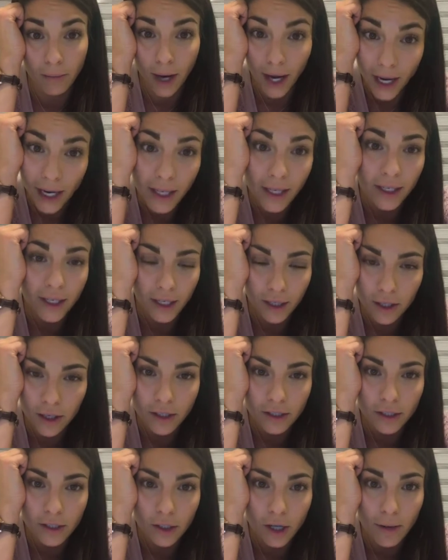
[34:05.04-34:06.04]
My
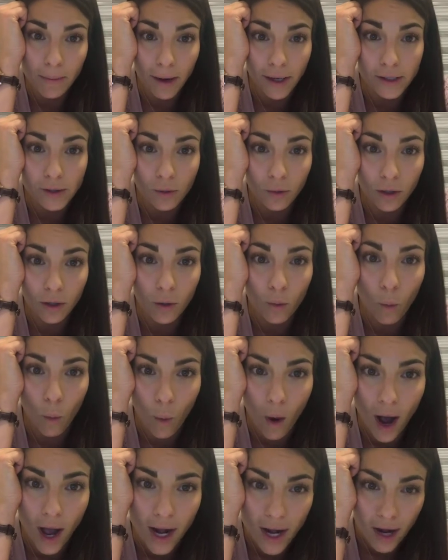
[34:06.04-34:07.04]
kindergarten teacher at my school
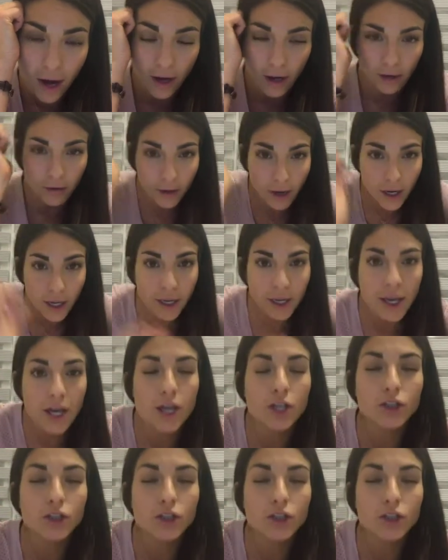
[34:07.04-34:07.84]
won, are you ready?